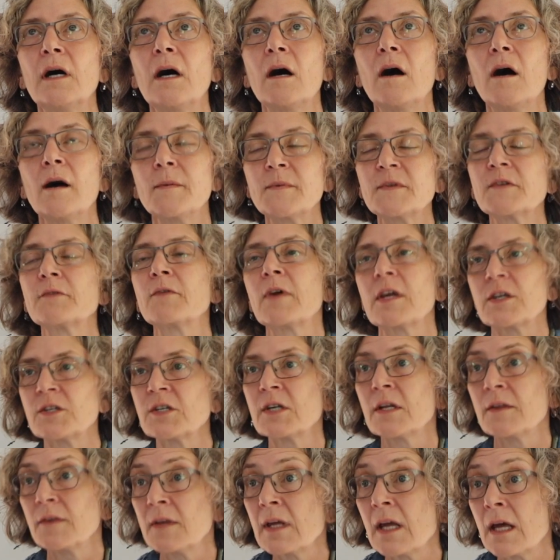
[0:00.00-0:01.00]

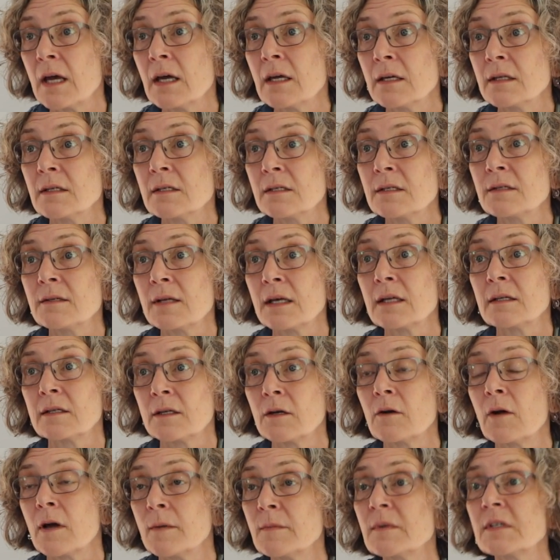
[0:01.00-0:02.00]
observation at the end that, you
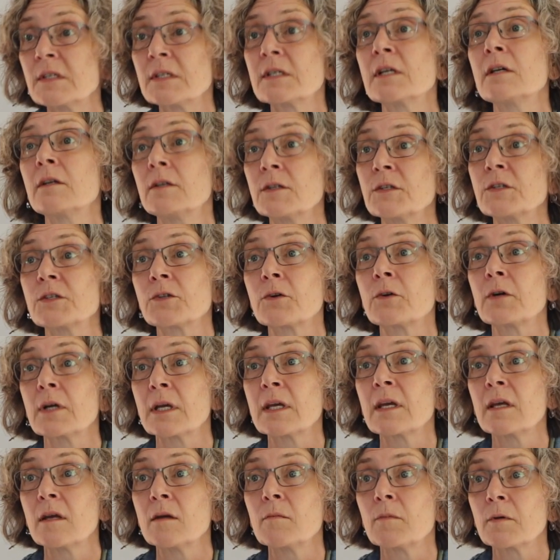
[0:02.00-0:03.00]
know, I'm still a story
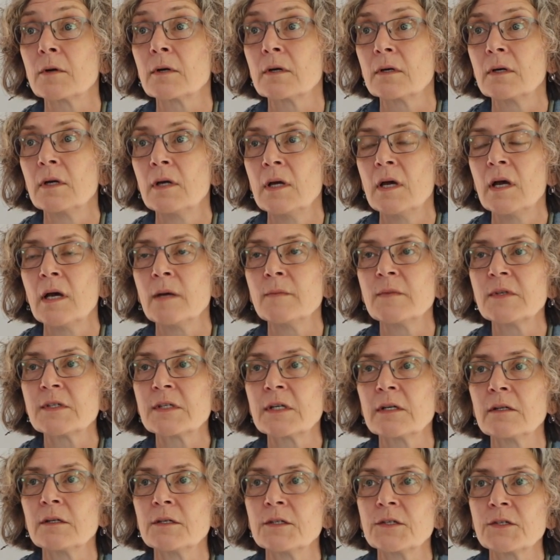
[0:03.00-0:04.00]
keeper, I'm
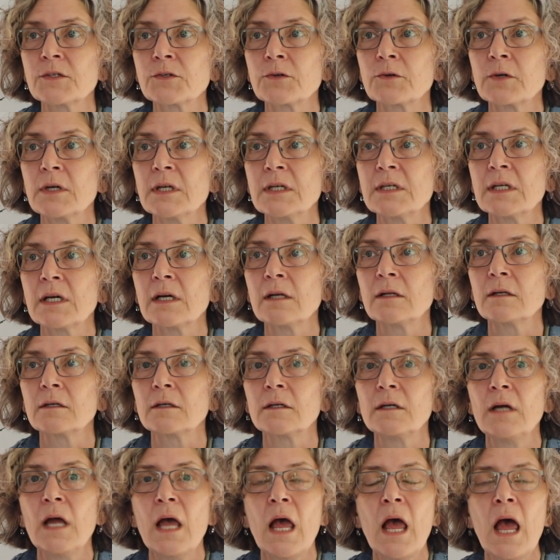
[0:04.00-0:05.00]
still a
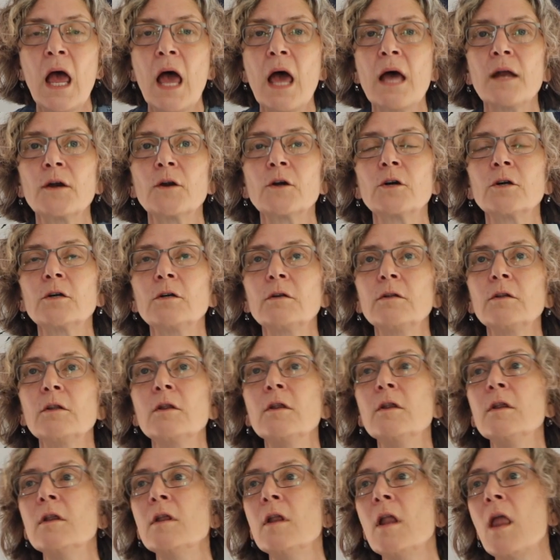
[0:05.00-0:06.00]
storyteller, and her
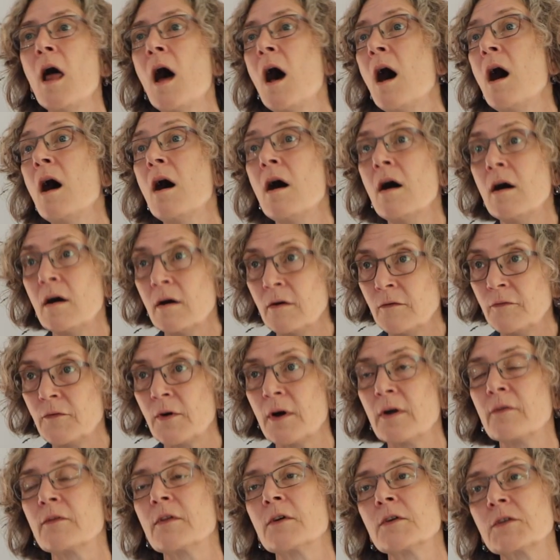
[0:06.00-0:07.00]
love
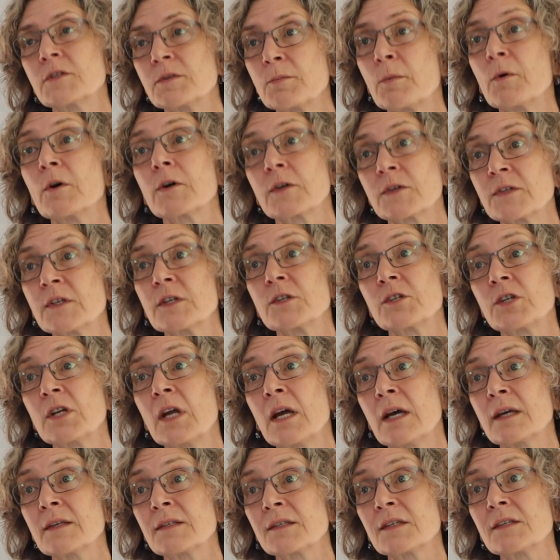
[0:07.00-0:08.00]
of those books that she
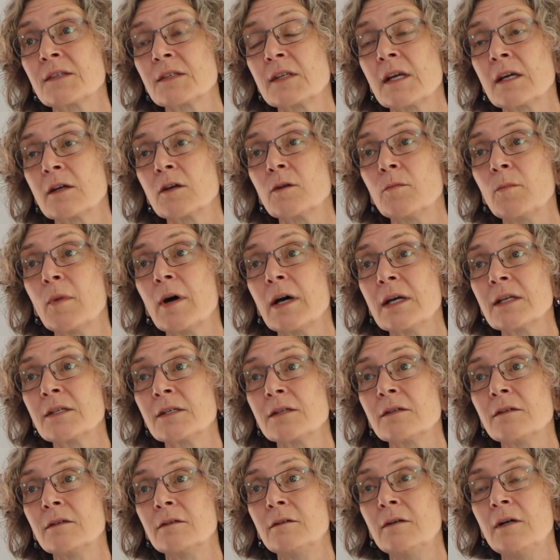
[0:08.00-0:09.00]
has to say goodbye
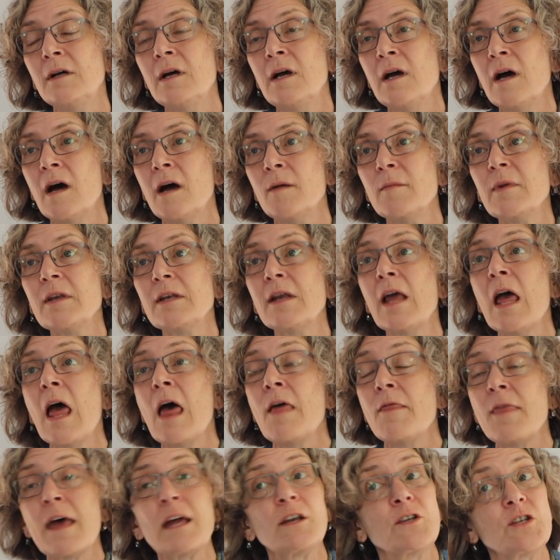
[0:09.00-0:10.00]
to. I mean,
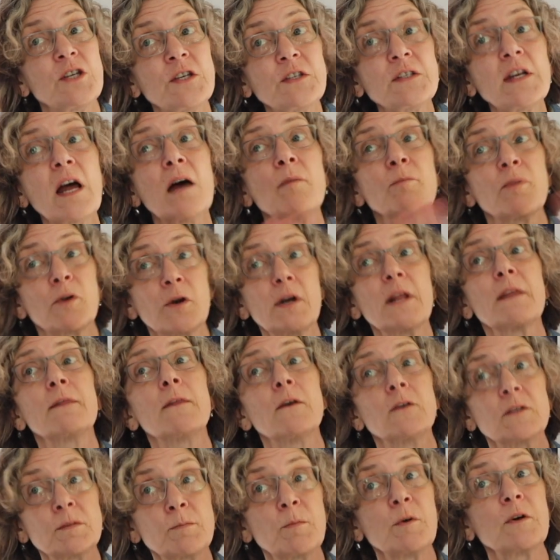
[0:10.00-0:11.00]
that she's not burning
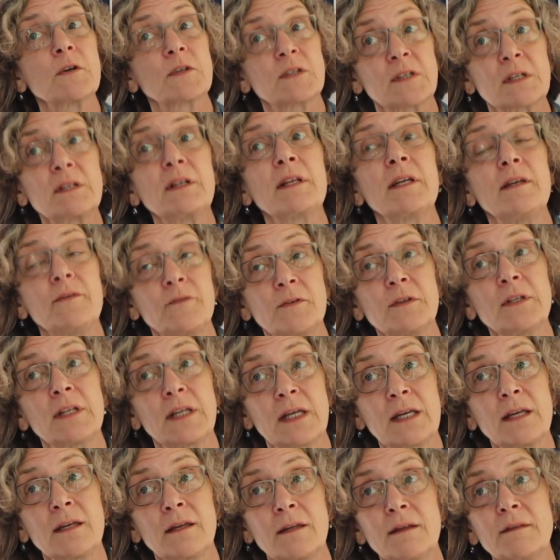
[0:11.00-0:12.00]
those books
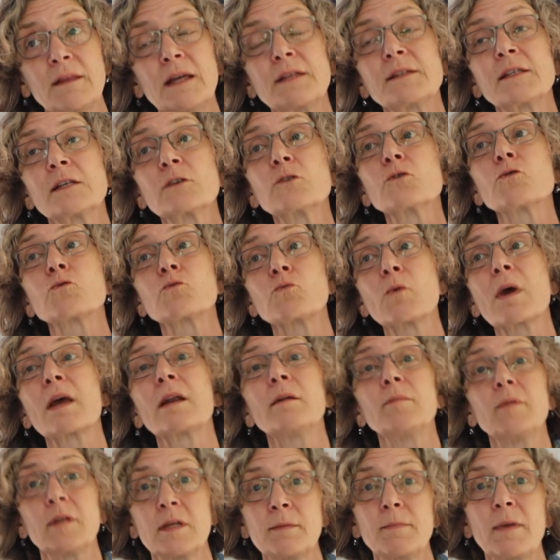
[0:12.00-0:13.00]
gleefully. That's
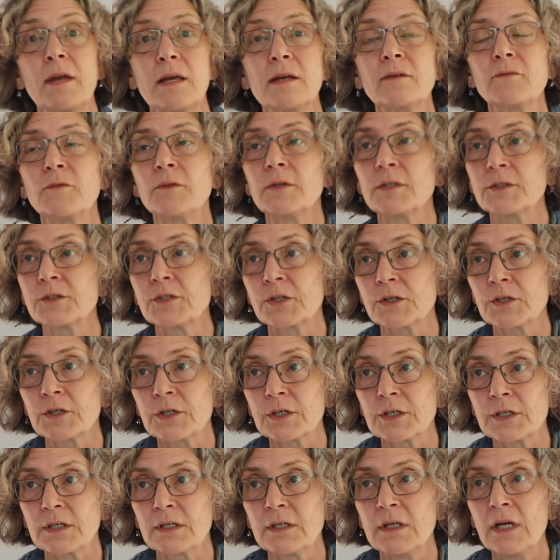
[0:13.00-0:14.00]
incredibly painful to
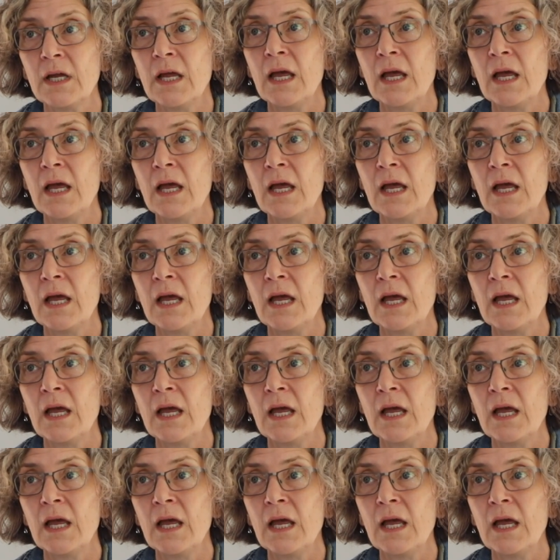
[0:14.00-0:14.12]
her.